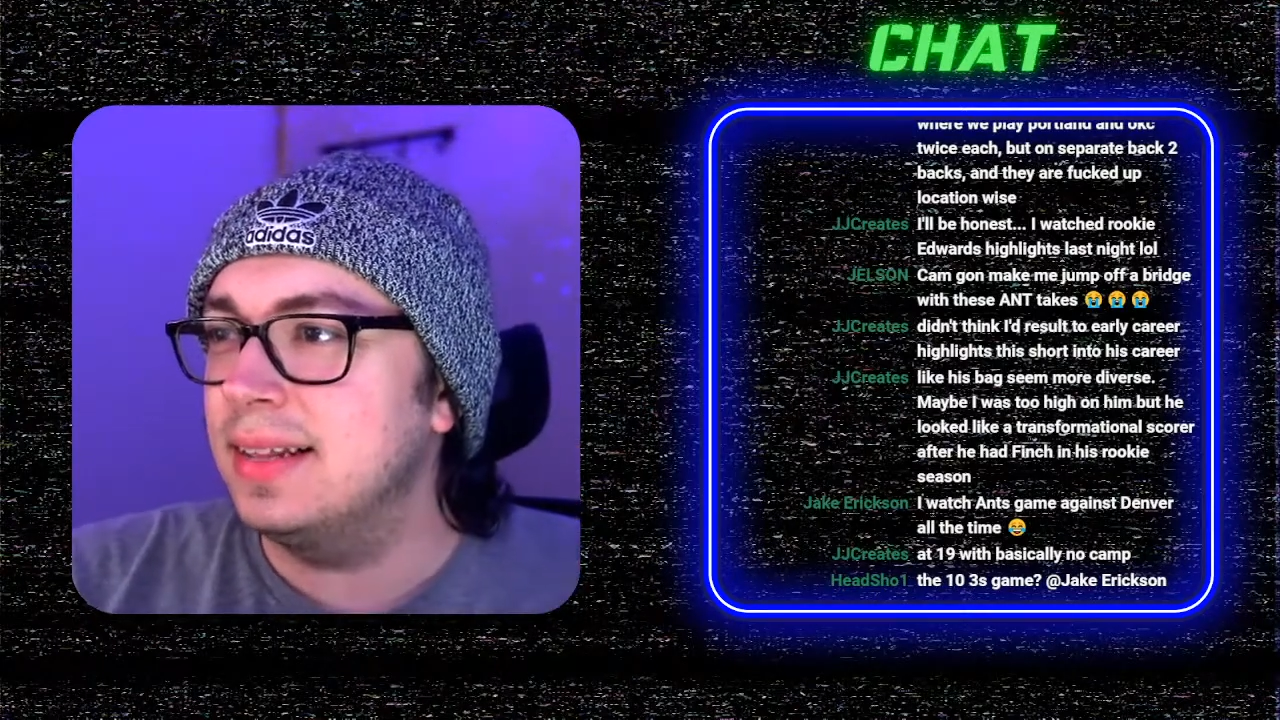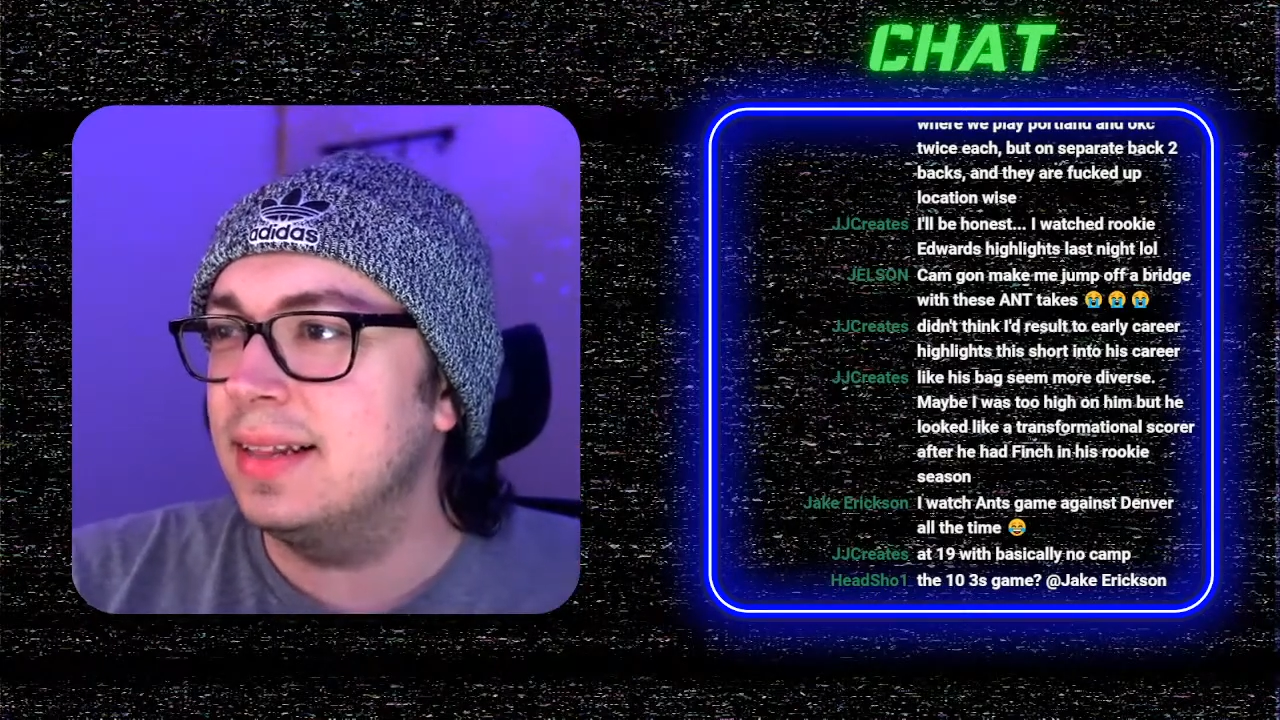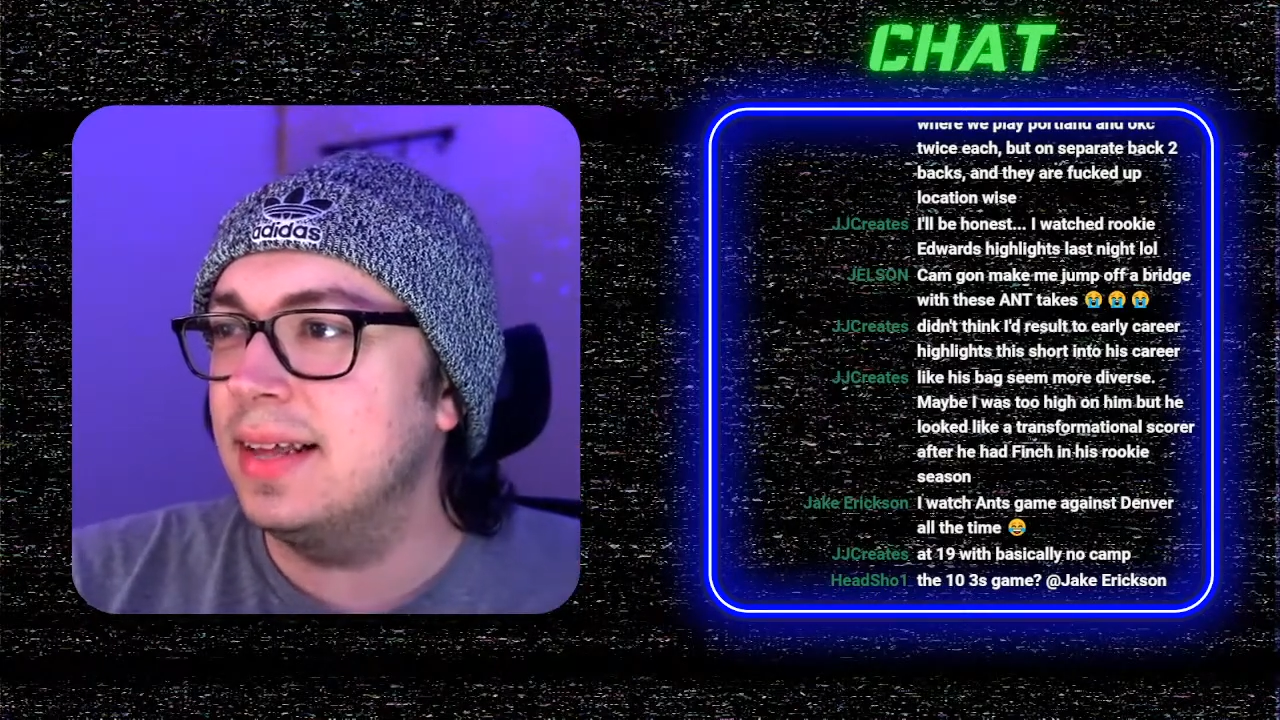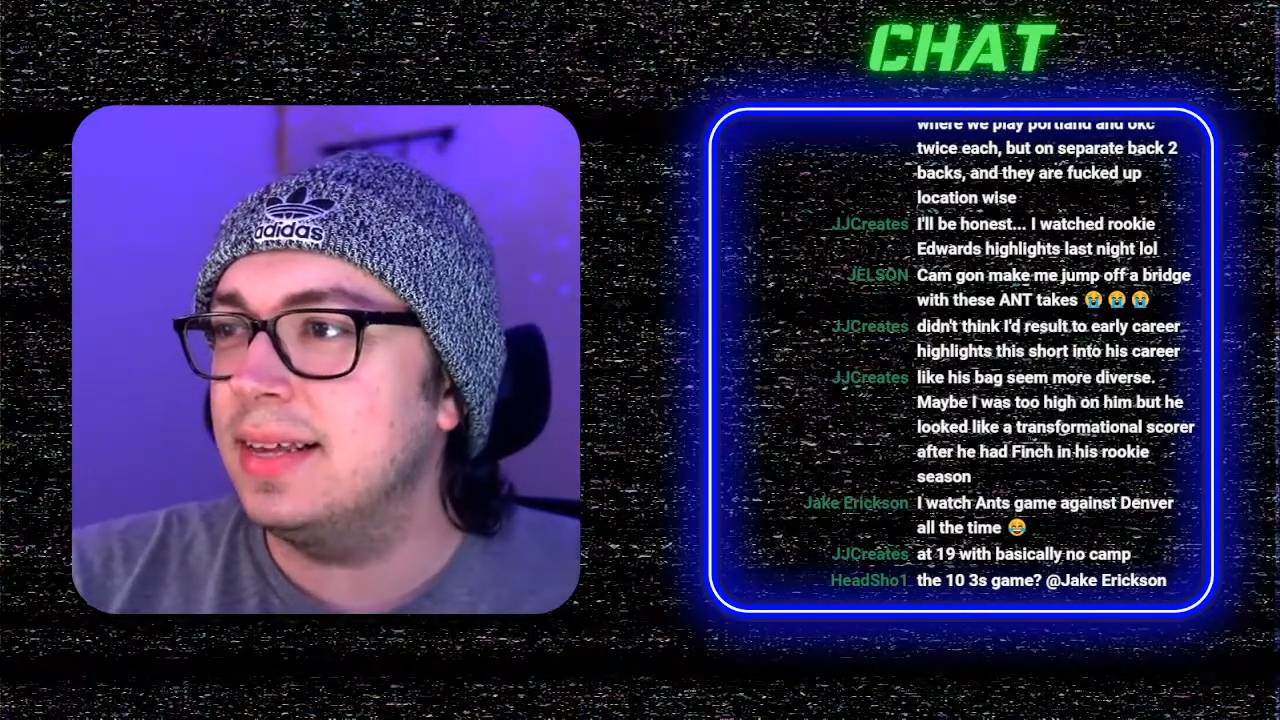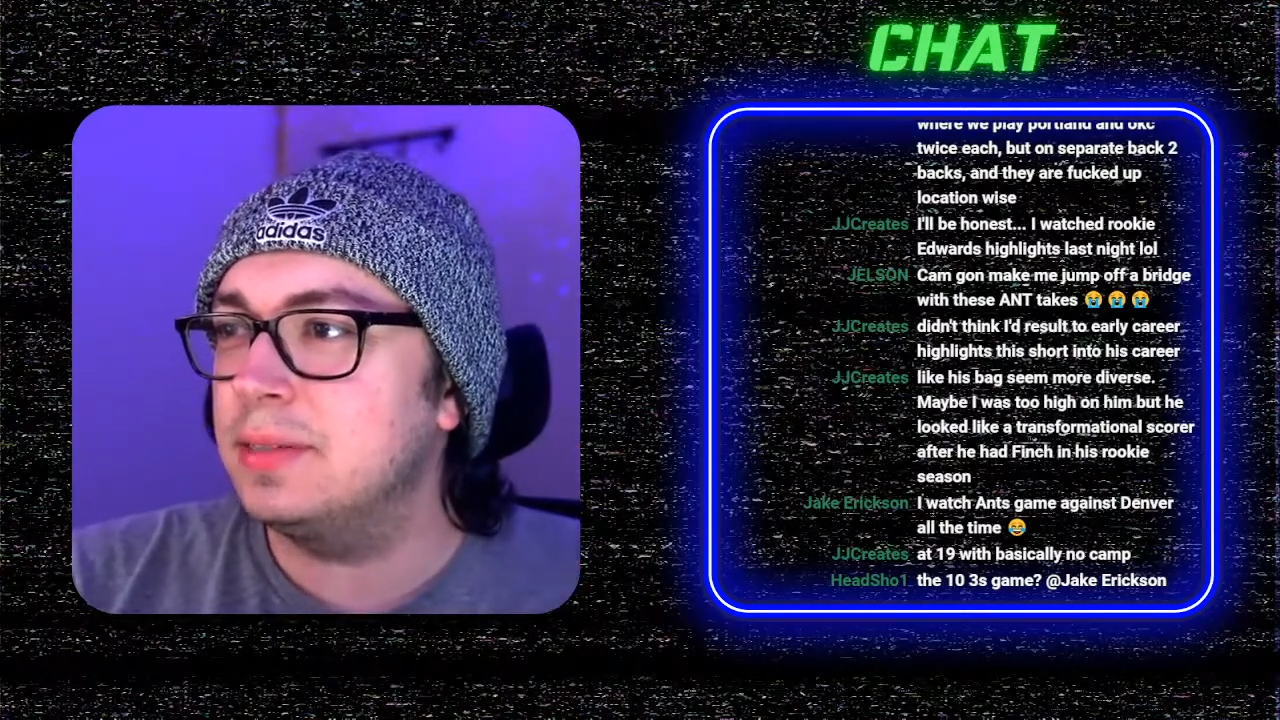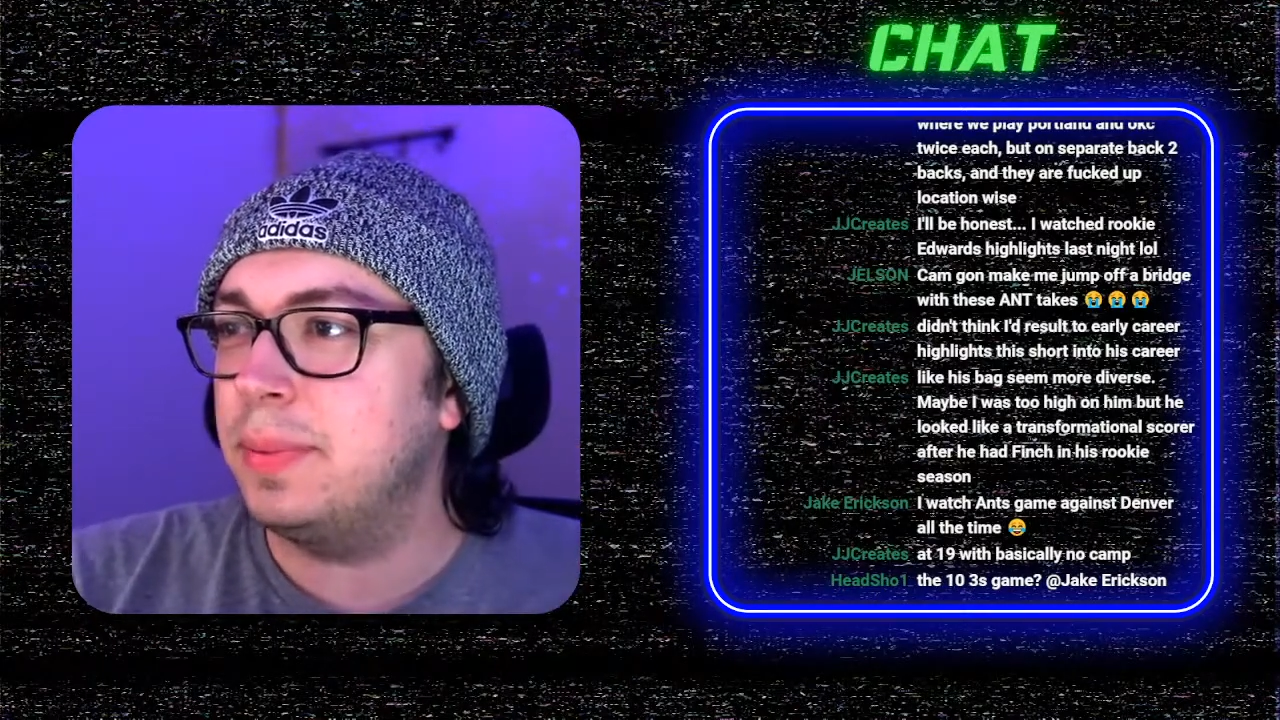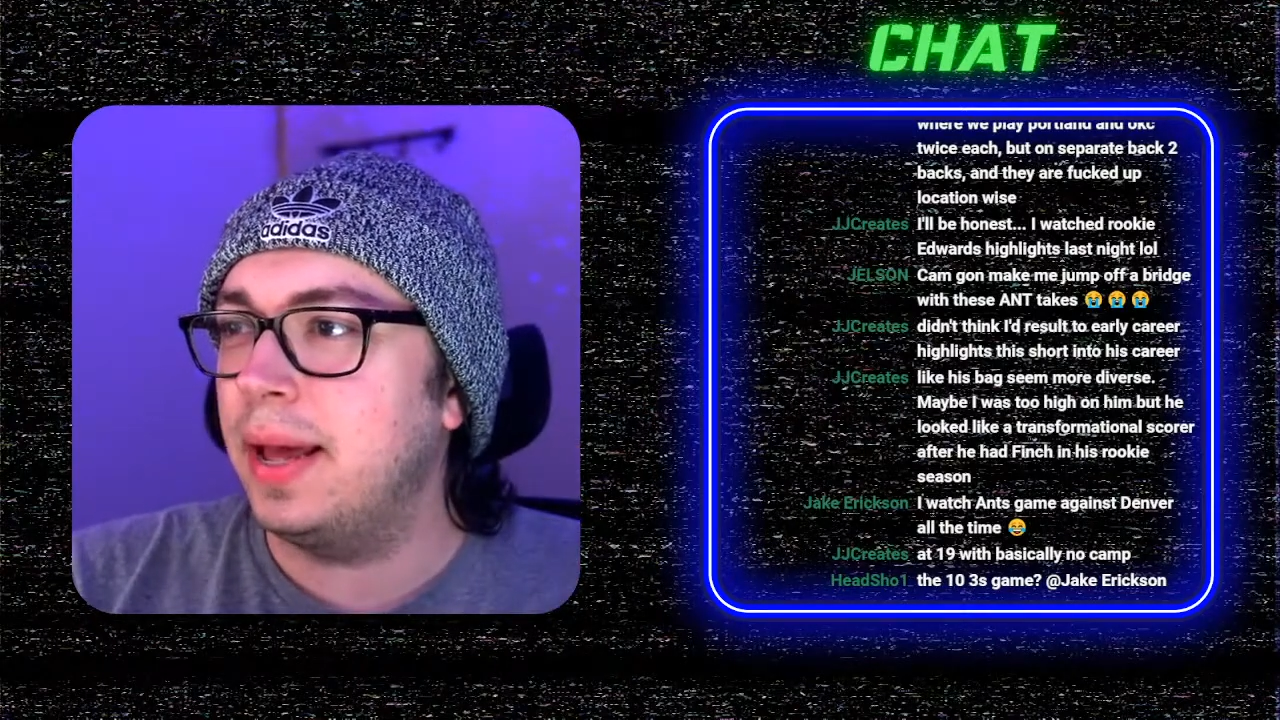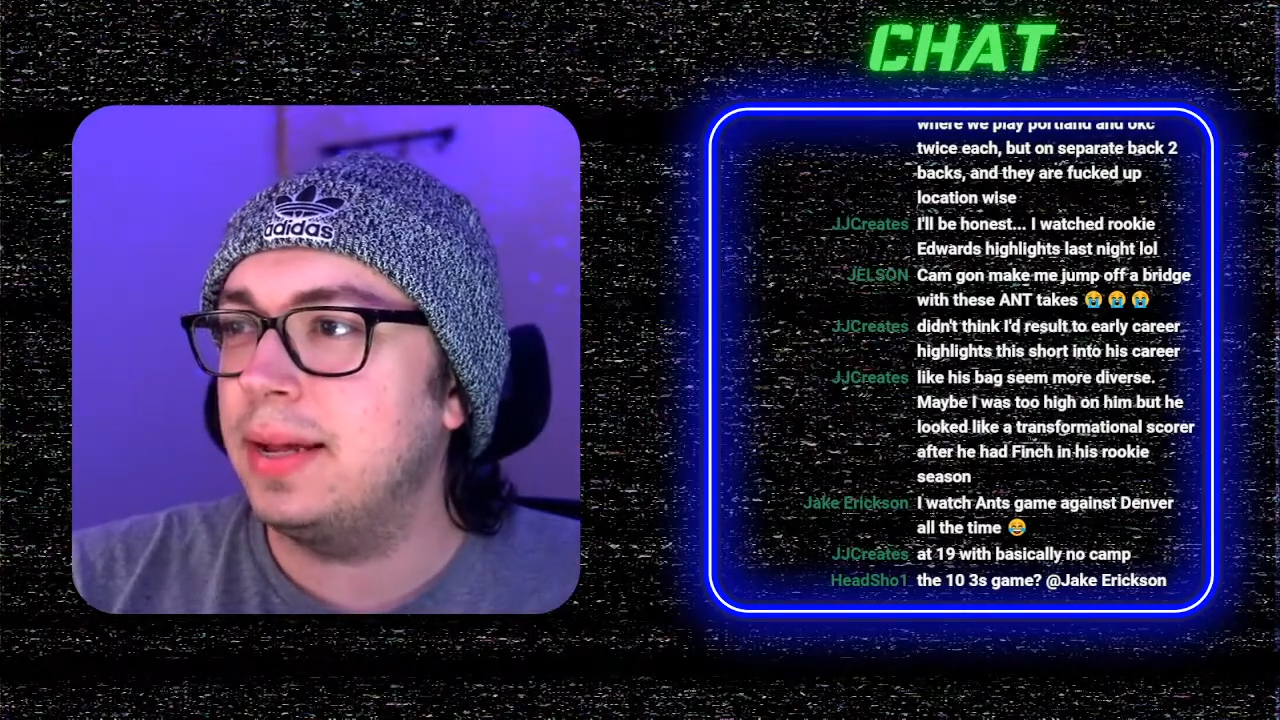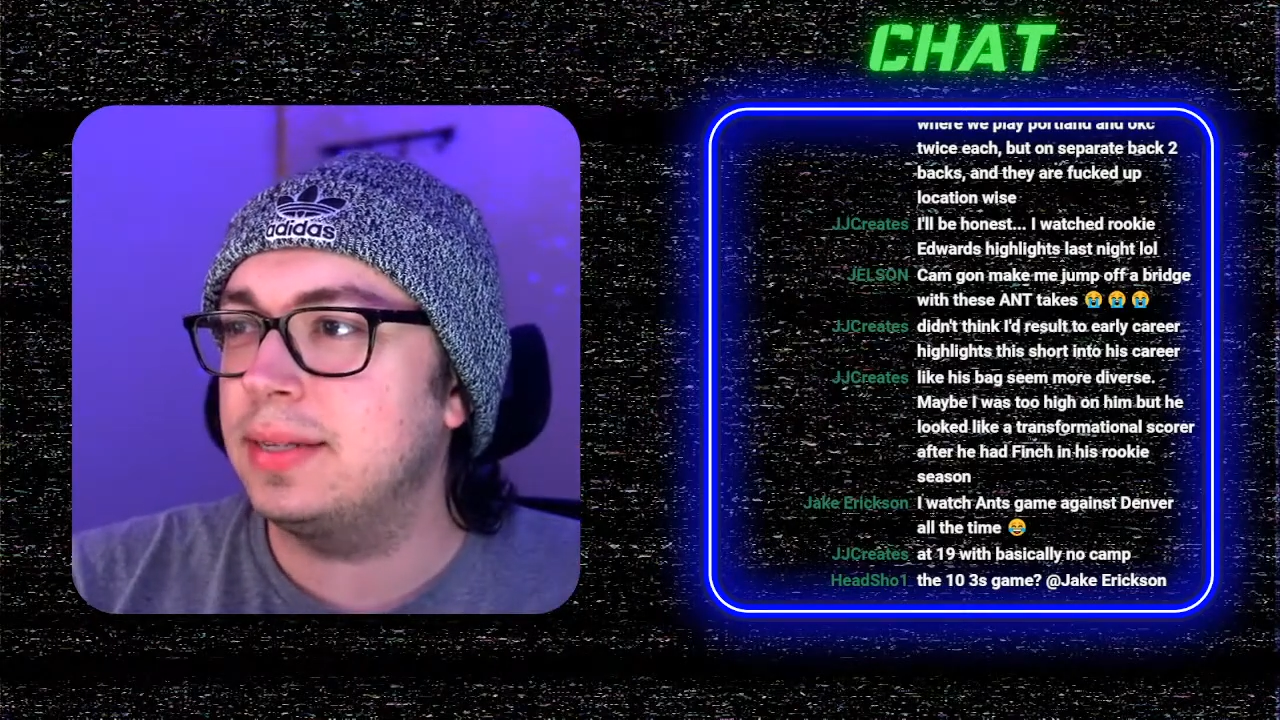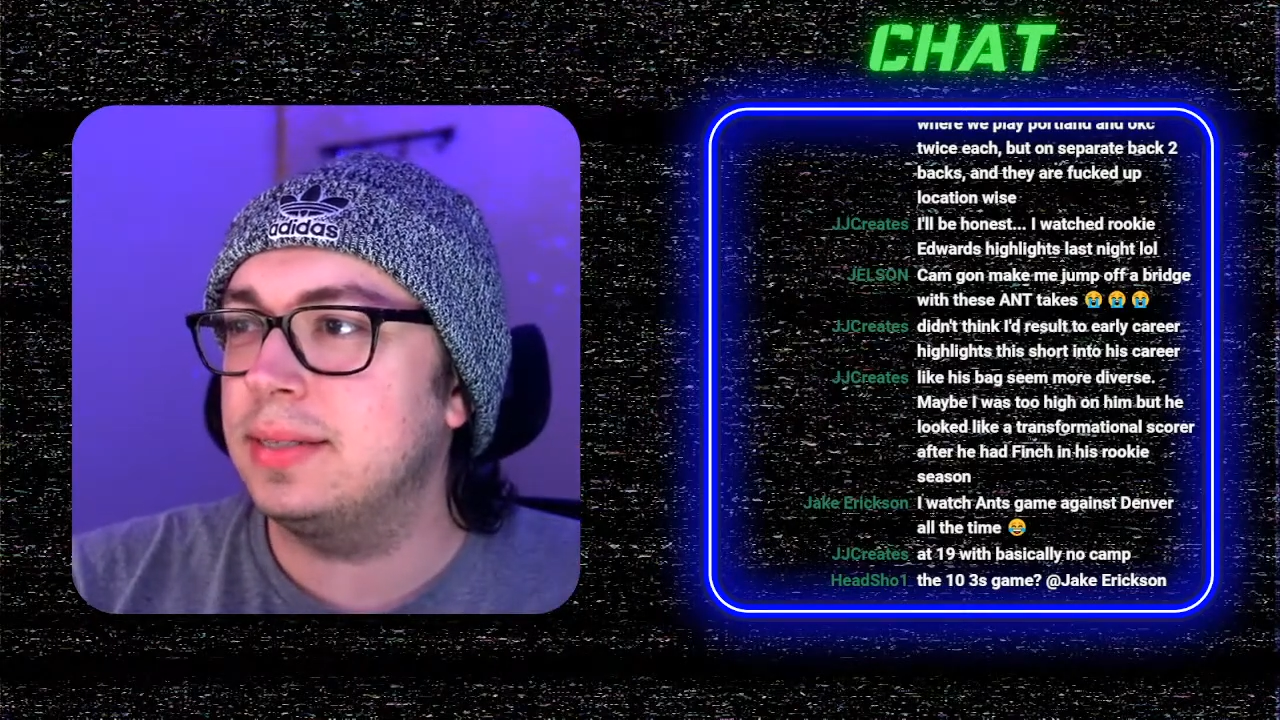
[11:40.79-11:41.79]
like his bag